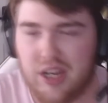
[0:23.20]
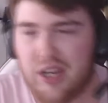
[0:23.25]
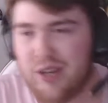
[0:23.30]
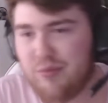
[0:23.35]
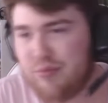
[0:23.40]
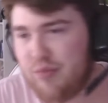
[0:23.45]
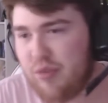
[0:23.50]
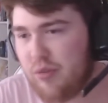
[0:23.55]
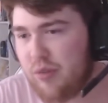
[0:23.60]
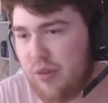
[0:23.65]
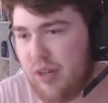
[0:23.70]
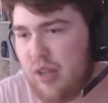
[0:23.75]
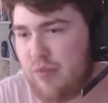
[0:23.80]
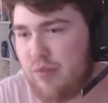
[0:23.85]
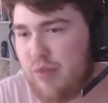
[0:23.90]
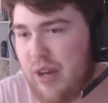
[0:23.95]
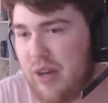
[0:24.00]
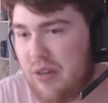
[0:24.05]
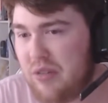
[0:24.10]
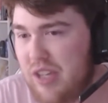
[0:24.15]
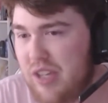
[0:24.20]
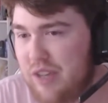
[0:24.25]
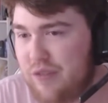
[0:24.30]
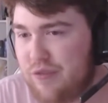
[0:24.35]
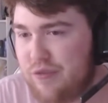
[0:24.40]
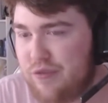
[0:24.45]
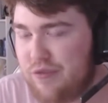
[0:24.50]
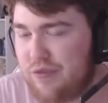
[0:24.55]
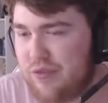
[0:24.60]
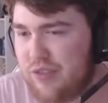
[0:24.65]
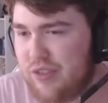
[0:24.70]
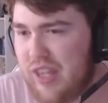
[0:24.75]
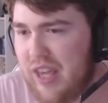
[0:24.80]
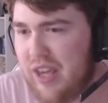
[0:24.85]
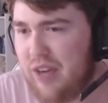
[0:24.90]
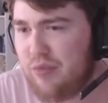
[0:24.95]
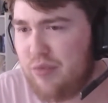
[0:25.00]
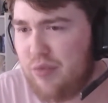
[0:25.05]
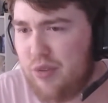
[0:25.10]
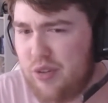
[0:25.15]
But what about if
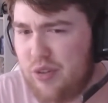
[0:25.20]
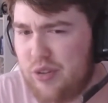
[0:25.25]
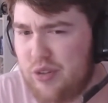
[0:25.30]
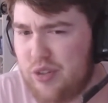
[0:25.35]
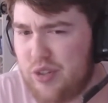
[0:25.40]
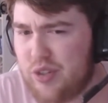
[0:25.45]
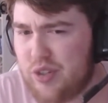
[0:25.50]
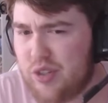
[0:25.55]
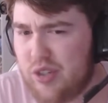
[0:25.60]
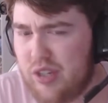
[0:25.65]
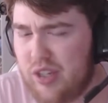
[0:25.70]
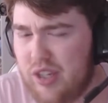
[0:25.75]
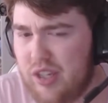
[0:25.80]
there was